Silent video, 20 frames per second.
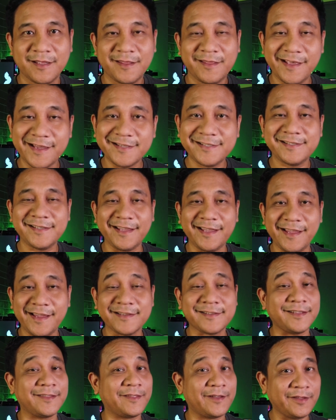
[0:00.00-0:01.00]
This
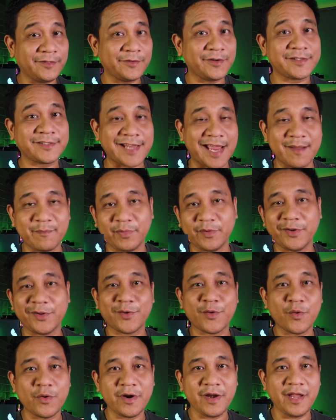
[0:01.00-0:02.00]
is another sample
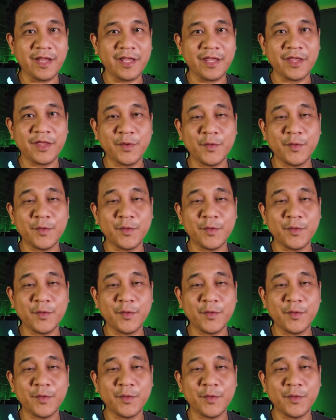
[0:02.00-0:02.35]
recording